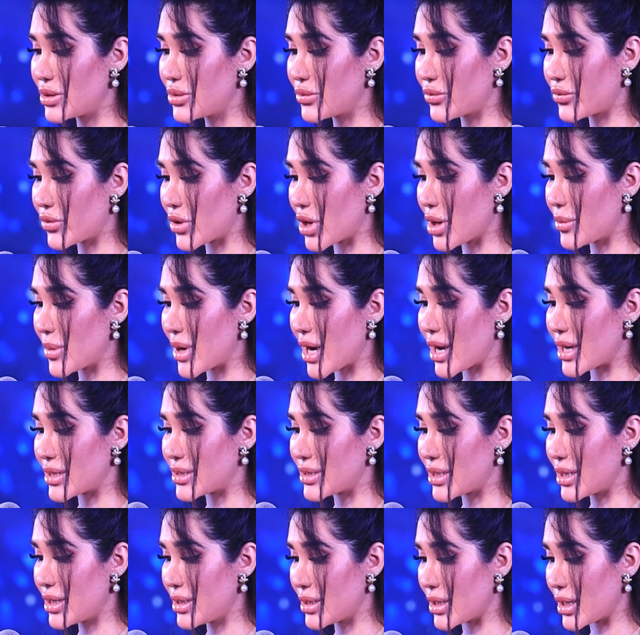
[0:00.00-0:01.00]
you from
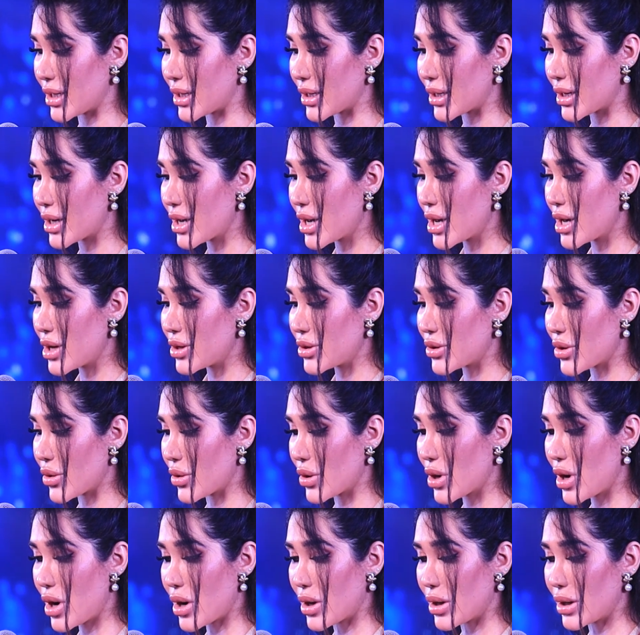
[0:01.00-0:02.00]
attaining your
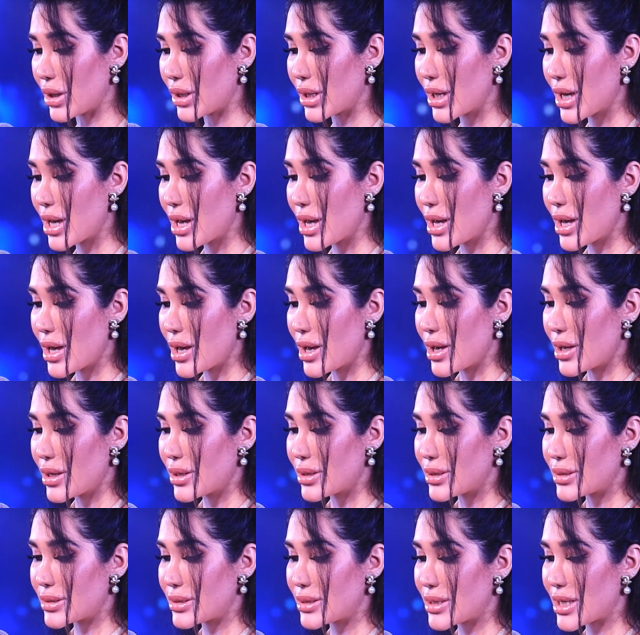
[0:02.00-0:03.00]
goal
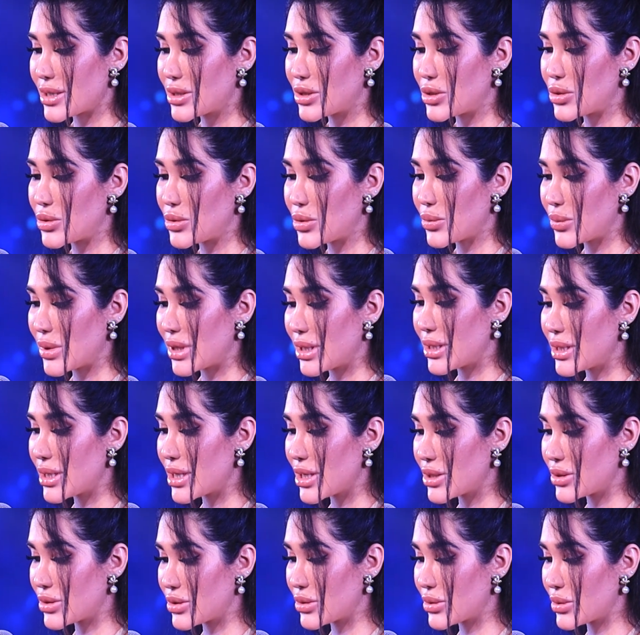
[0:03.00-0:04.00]
that you will
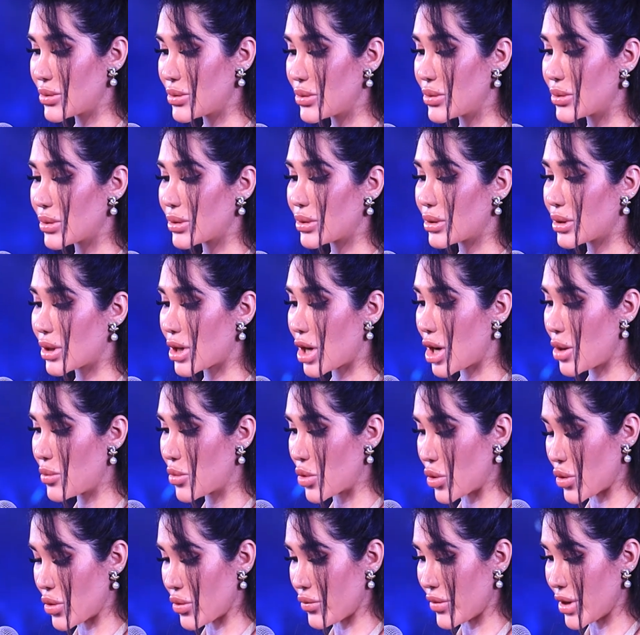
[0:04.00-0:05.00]
need to come
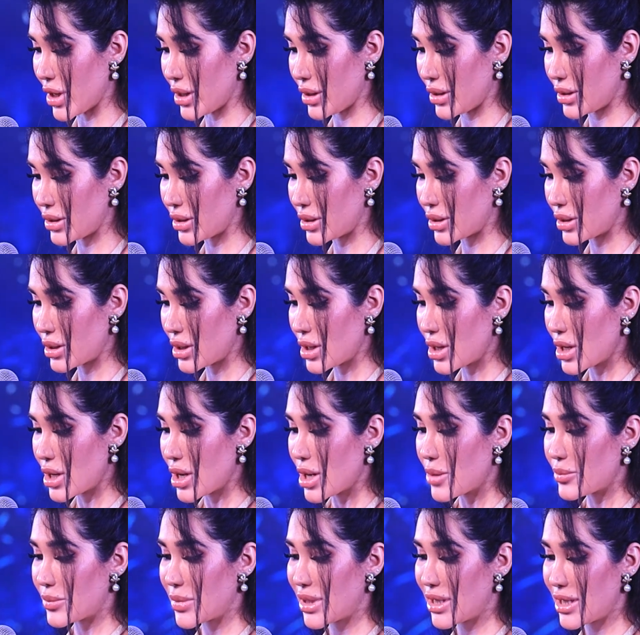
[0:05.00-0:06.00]
over.
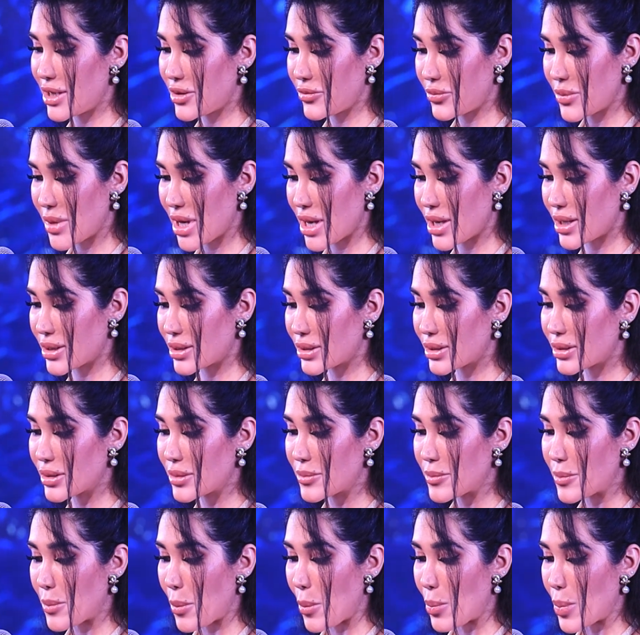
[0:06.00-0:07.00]
Believe me,
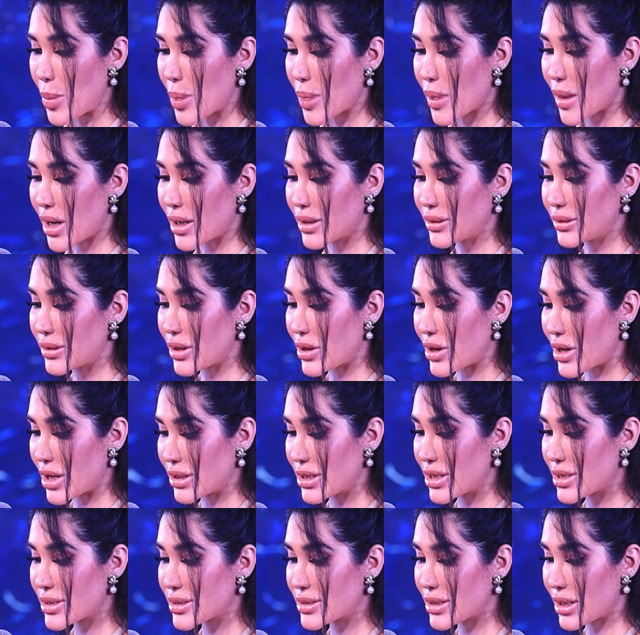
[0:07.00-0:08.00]
on the
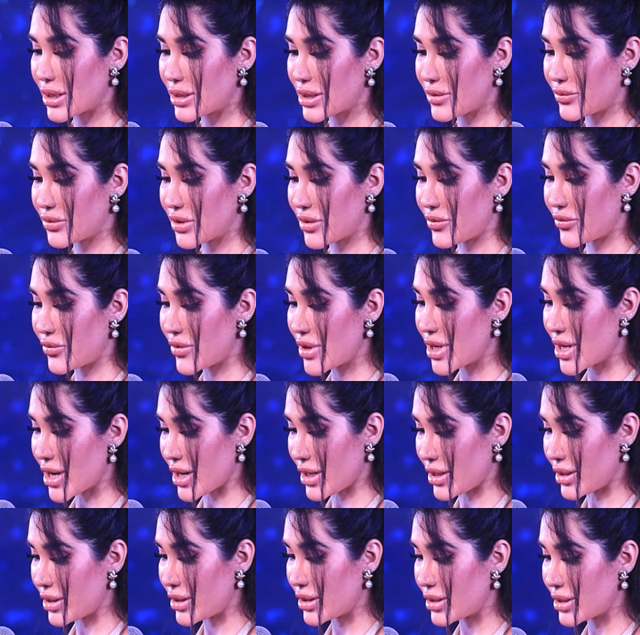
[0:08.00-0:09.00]
other side of the
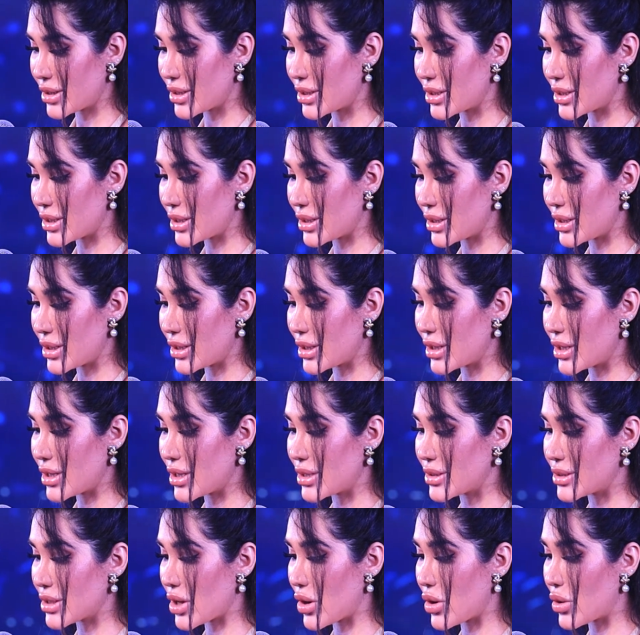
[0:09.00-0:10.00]
fear
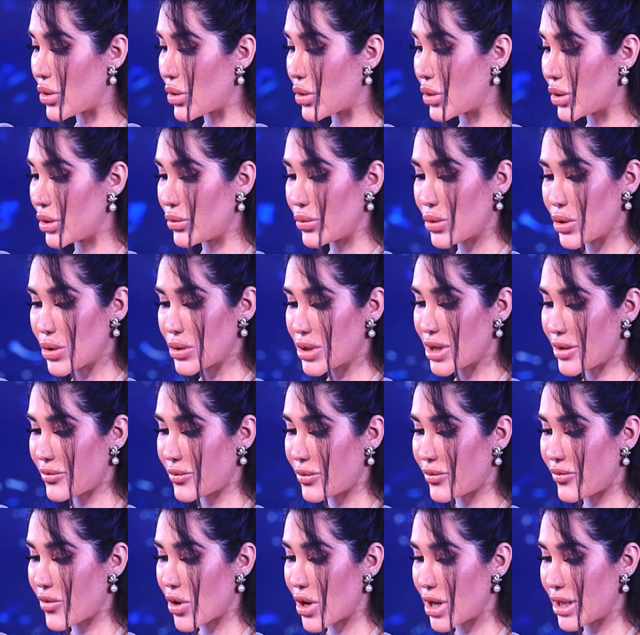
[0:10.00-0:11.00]
is a whole world
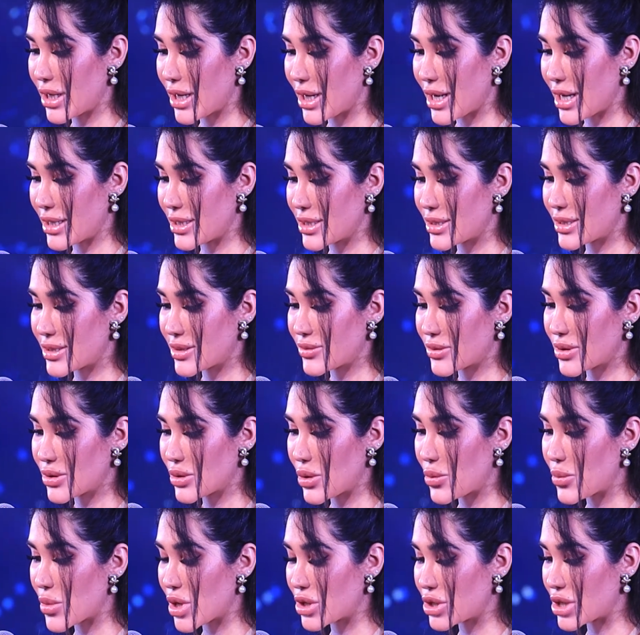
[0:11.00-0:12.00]
of fun and it's
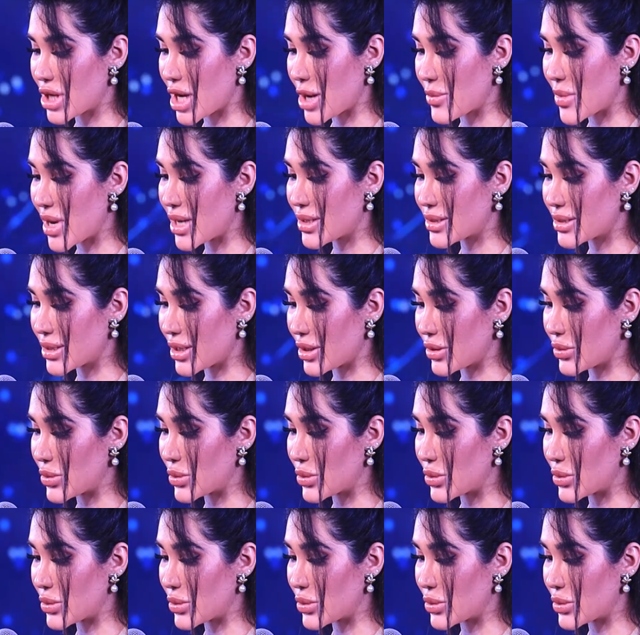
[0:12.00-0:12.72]
so much amazing